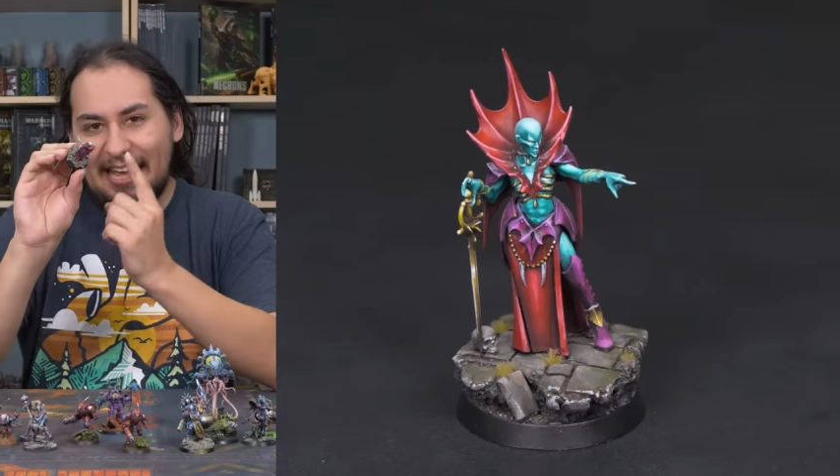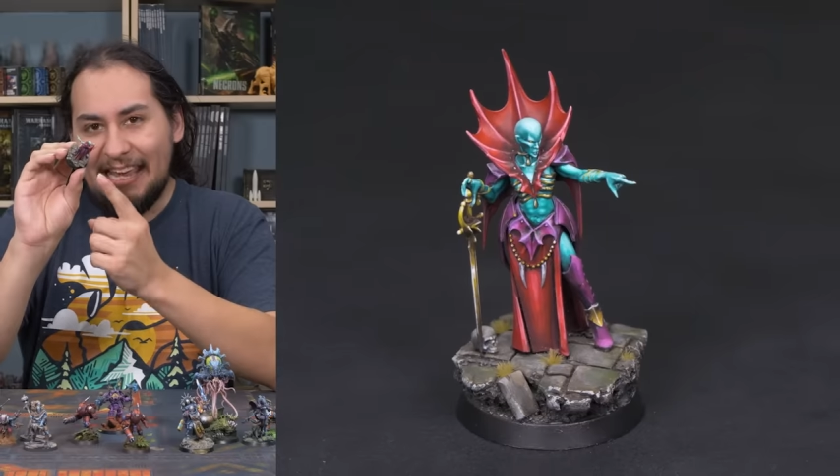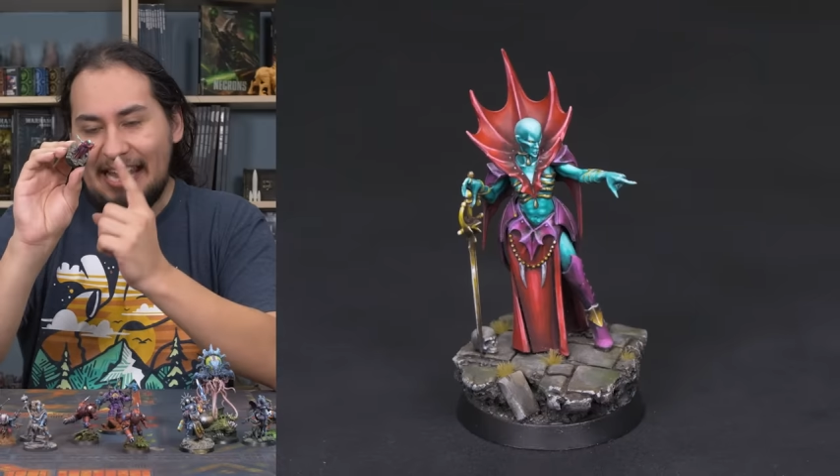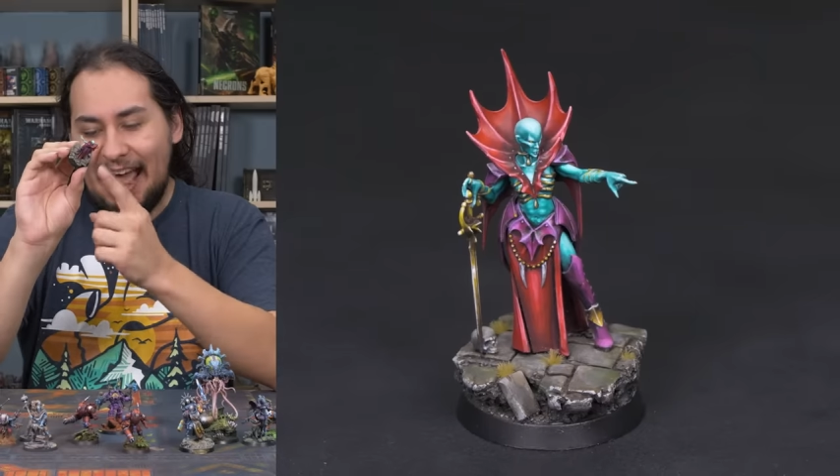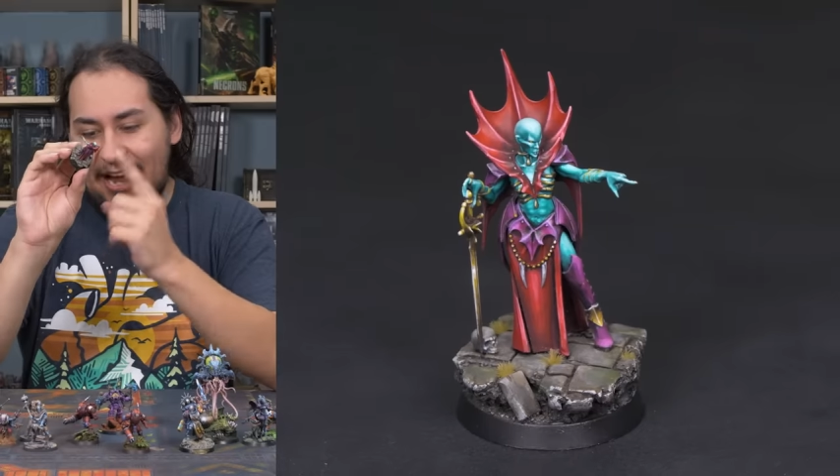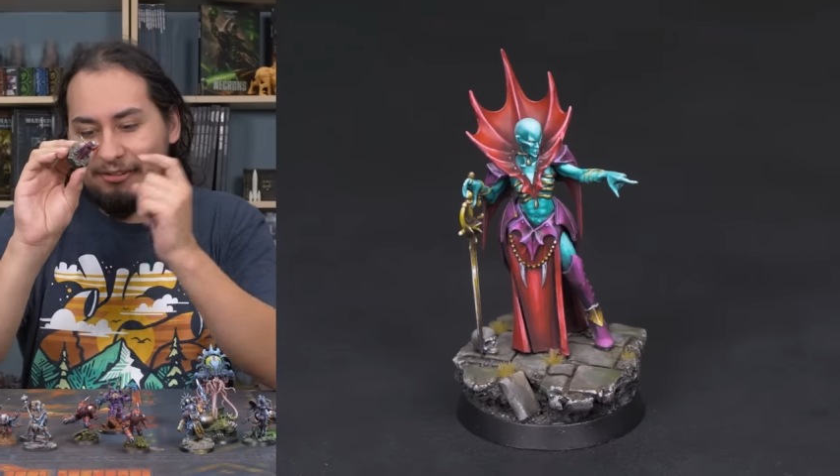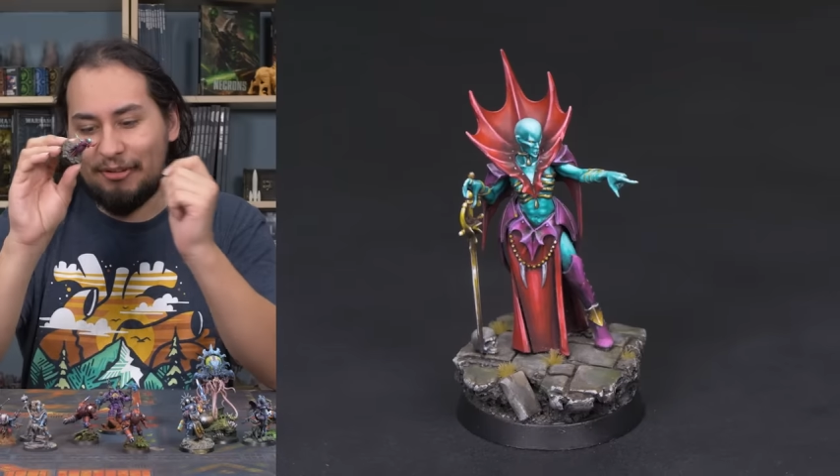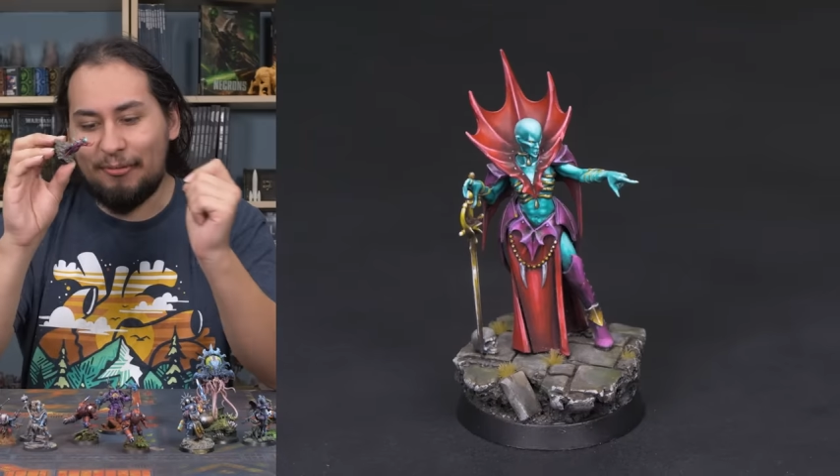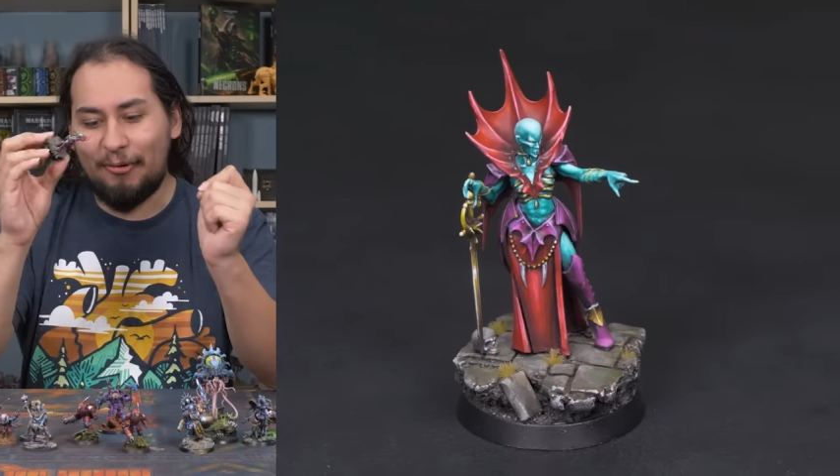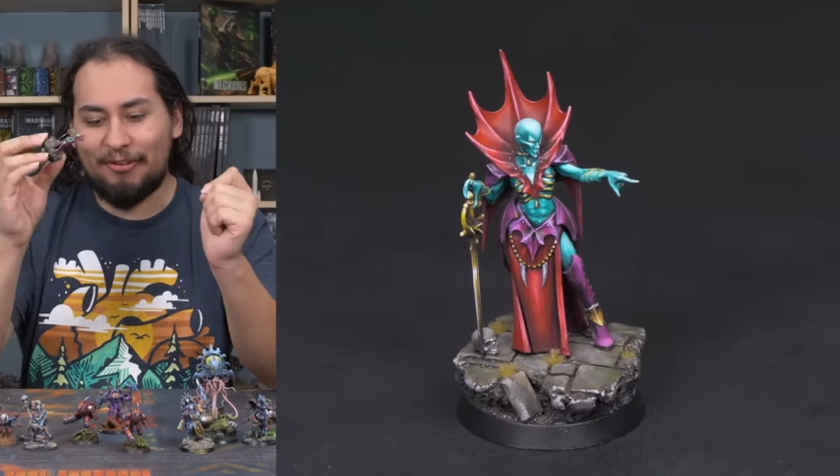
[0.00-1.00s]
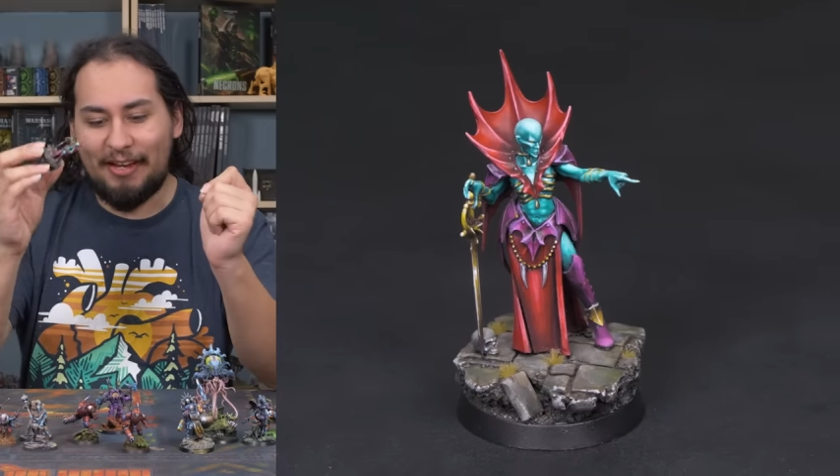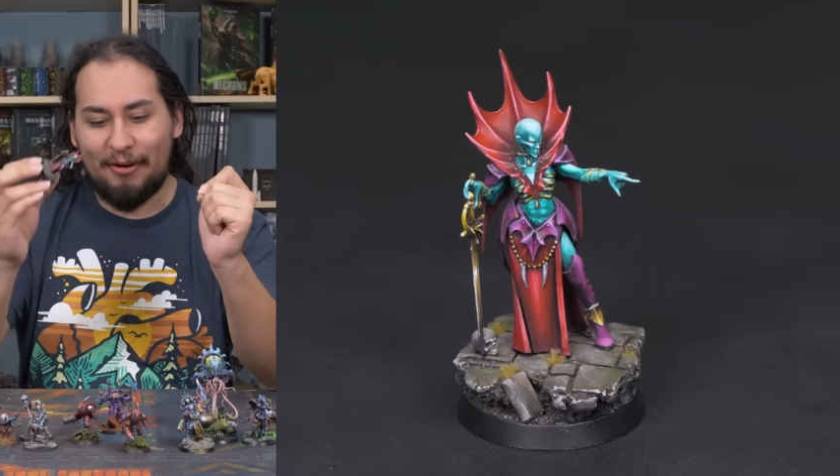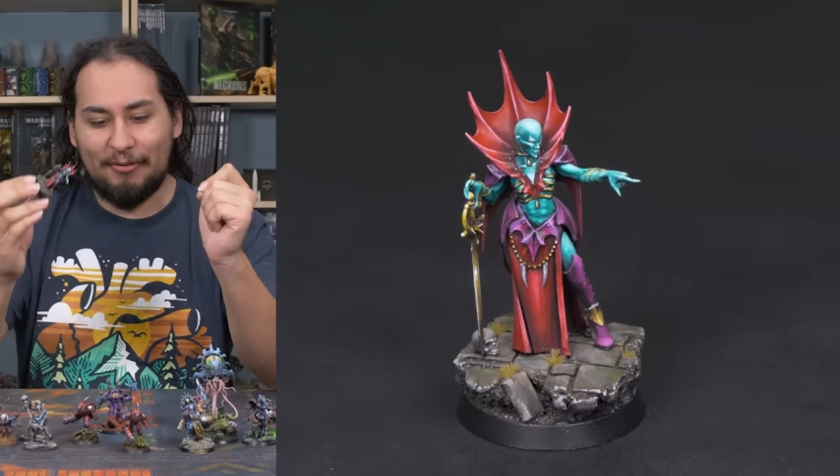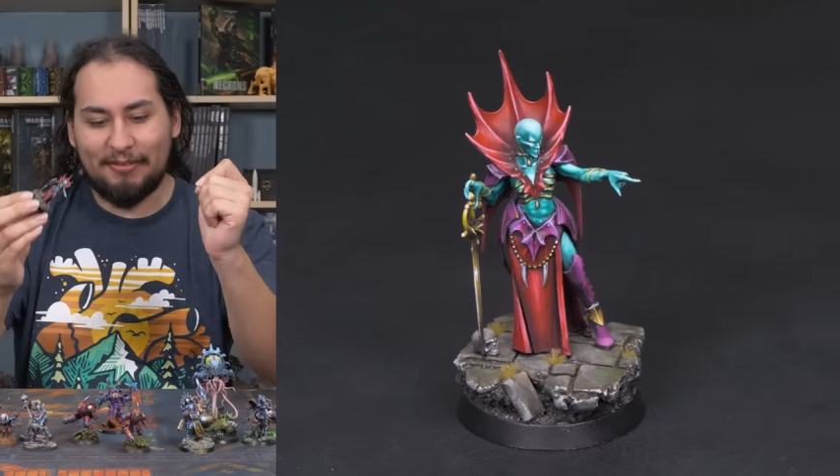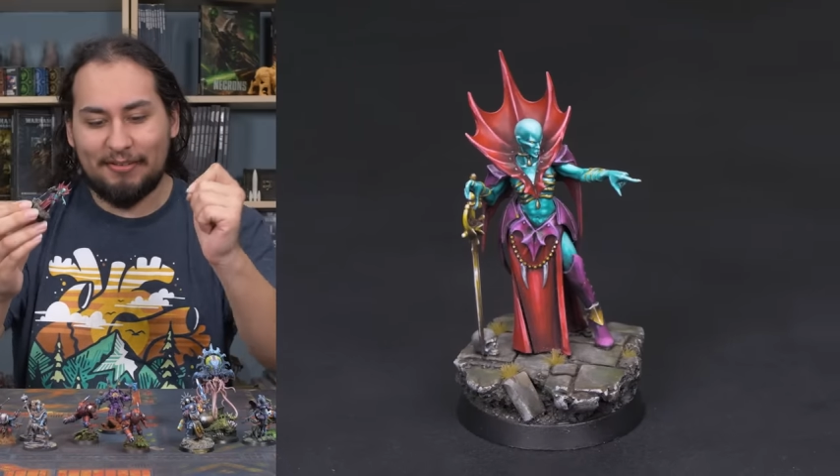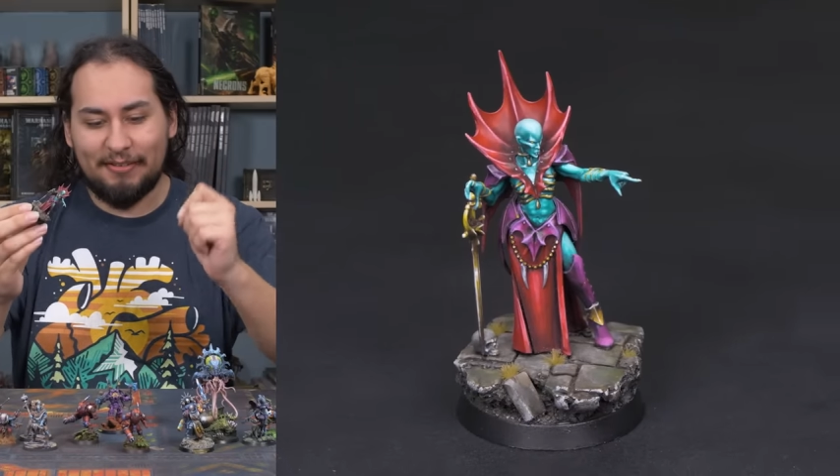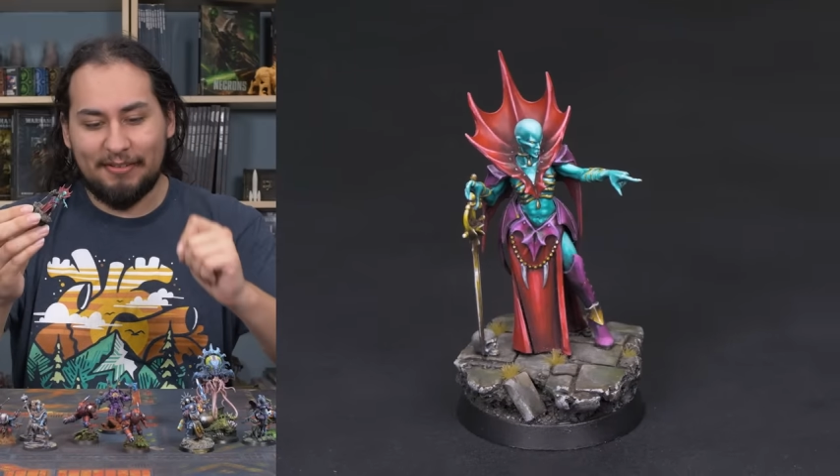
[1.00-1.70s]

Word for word: it actually worked out.